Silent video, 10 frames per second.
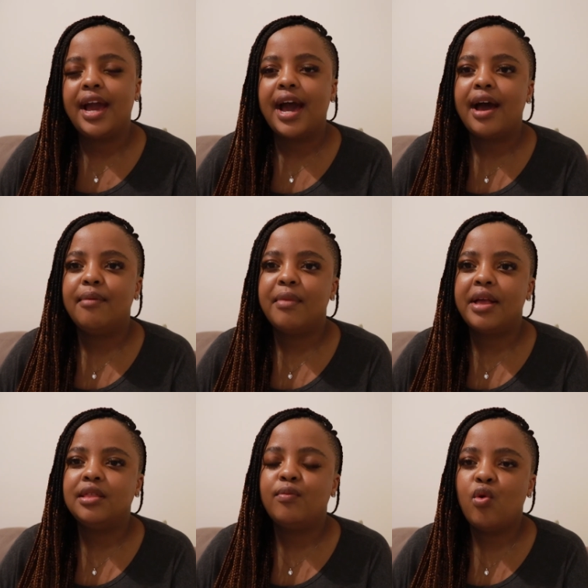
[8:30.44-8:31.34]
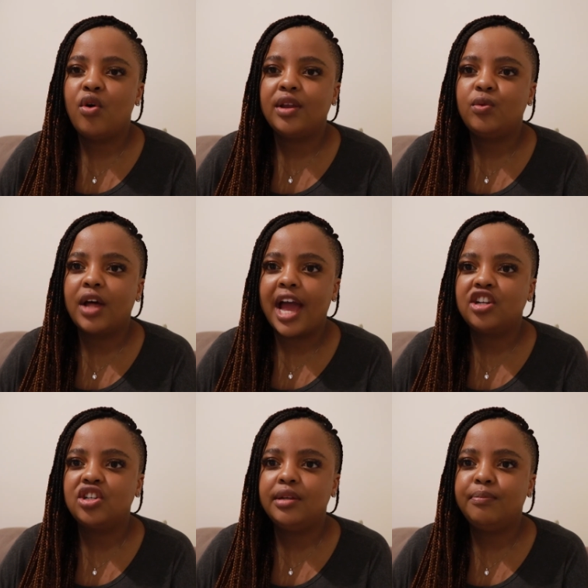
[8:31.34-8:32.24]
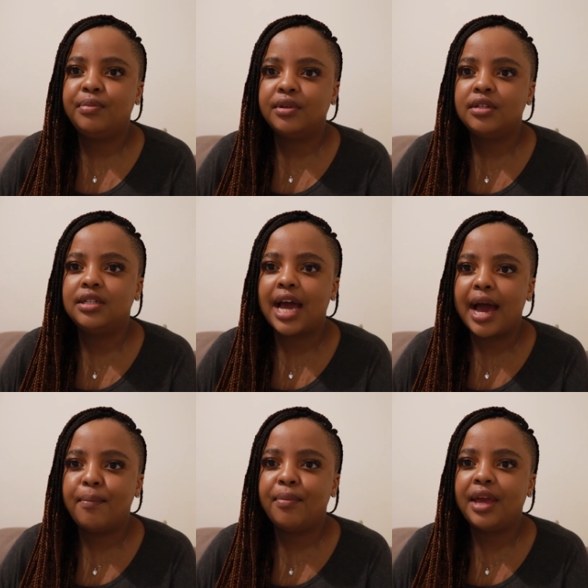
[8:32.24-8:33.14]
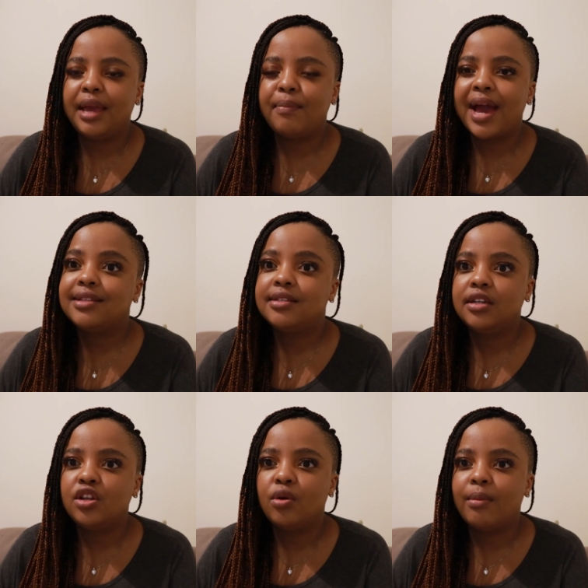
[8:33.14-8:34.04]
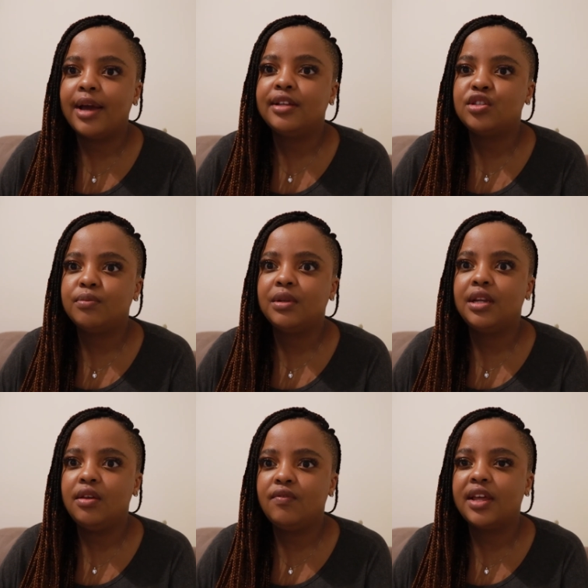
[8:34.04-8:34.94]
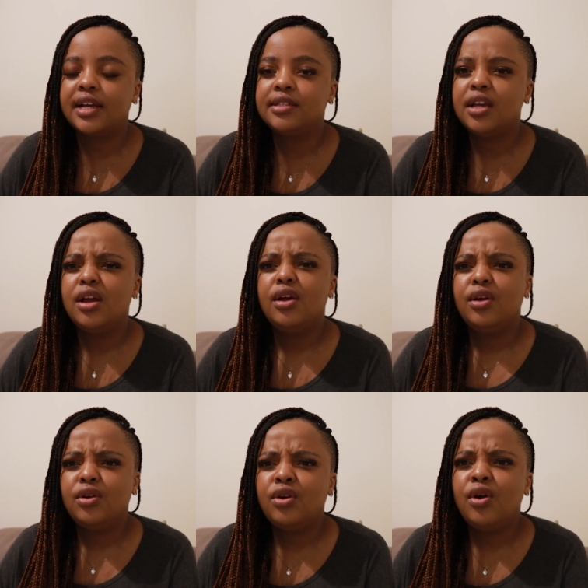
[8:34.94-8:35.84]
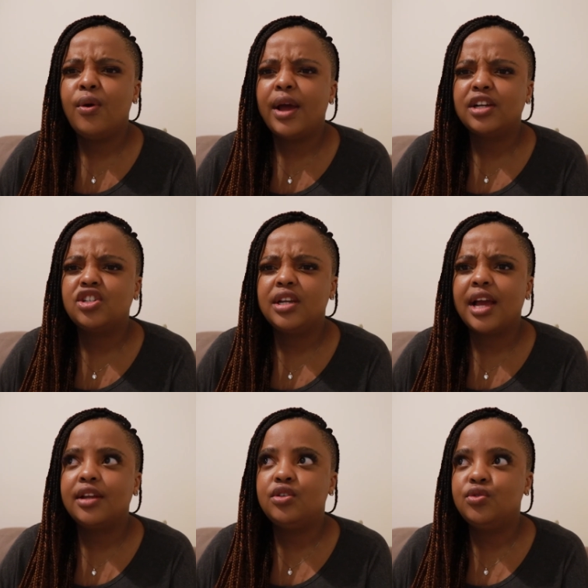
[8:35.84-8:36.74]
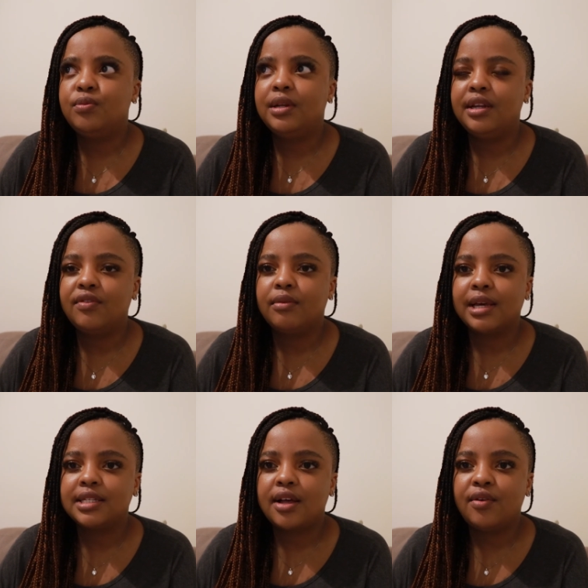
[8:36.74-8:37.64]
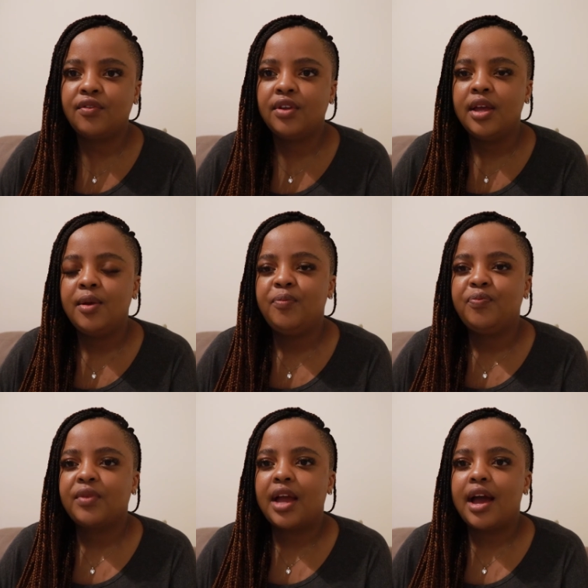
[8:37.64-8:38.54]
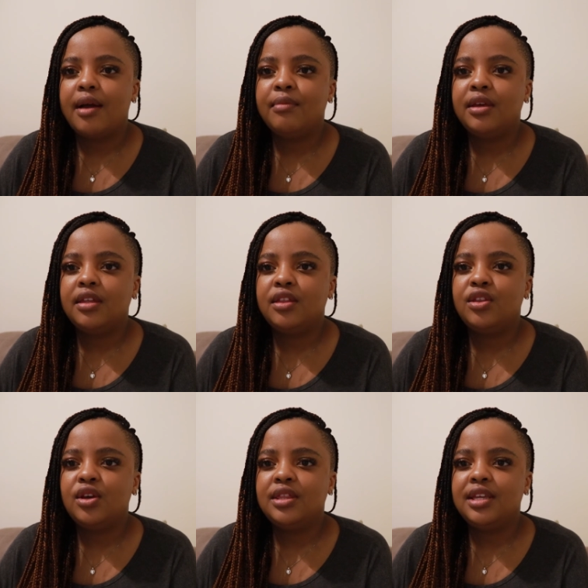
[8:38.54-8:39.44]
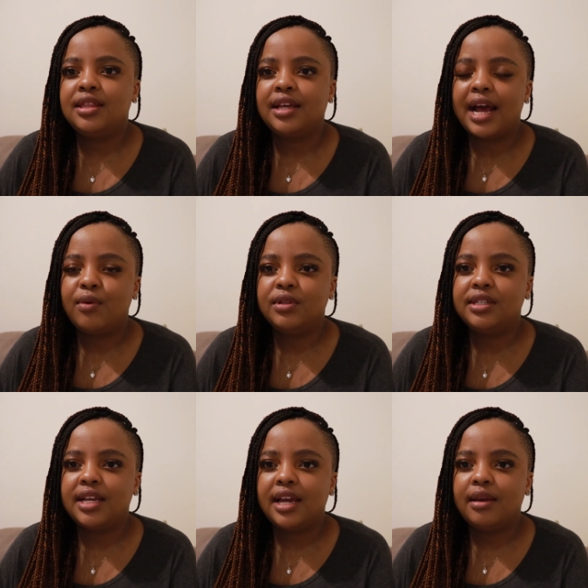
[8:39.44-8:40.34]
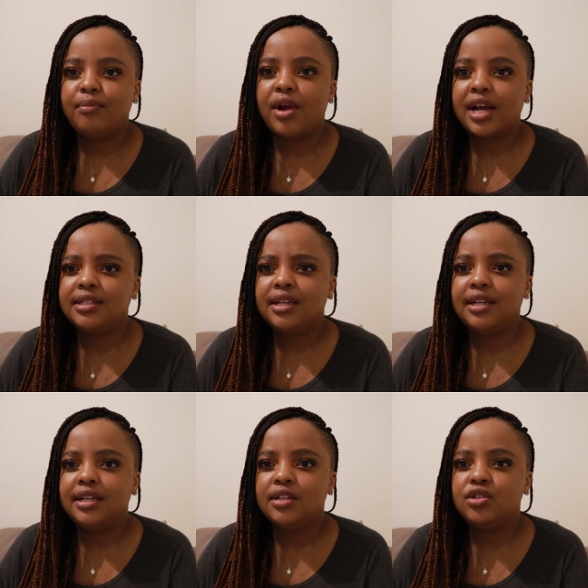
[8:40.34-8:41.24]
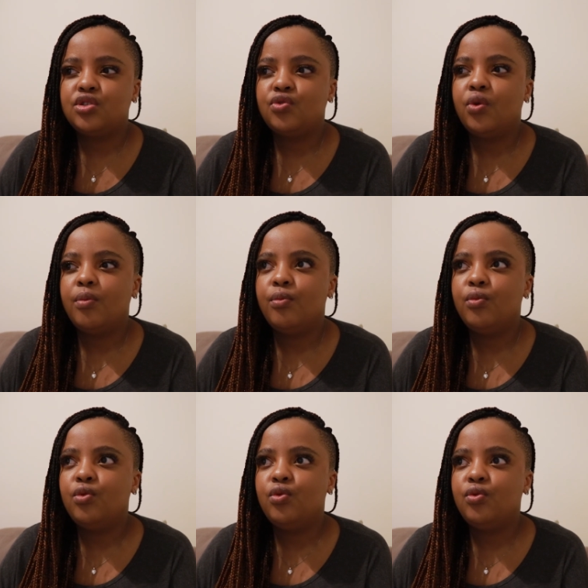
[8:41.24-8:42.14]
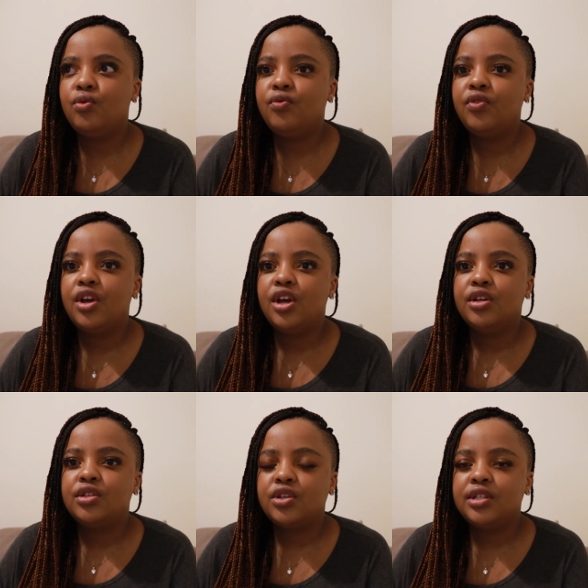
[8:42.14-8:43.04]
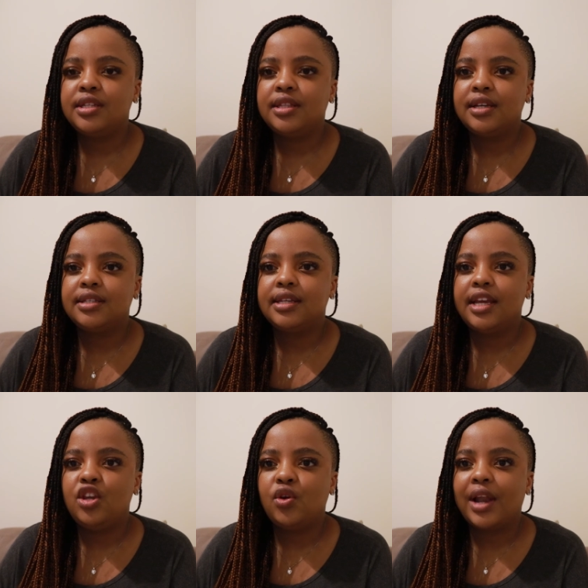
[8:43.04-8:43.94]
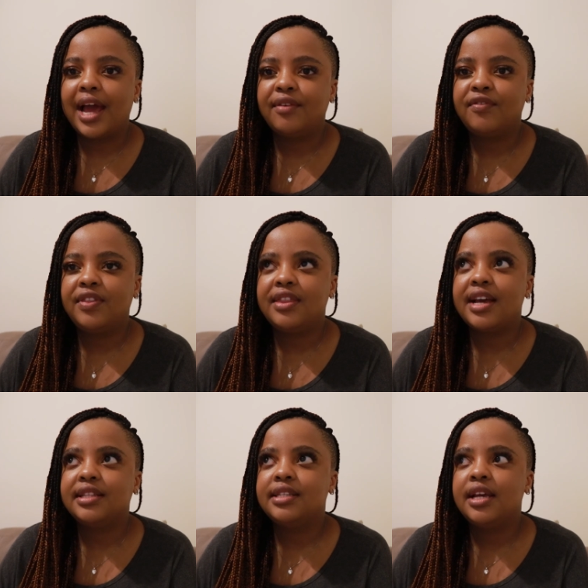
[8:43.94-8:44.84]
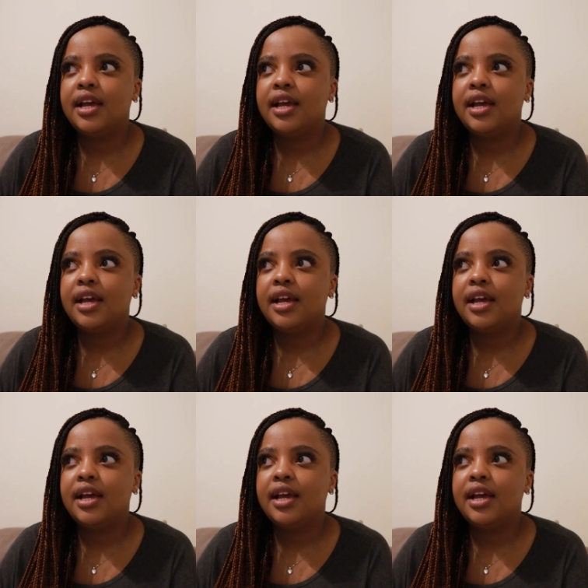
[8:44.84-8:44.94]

Um, and the more it will actually build up a pattern in your mind to believe that, no, actually, I do believe in myself. Um, the third thing that I would say practically is to remove certain things in your life that,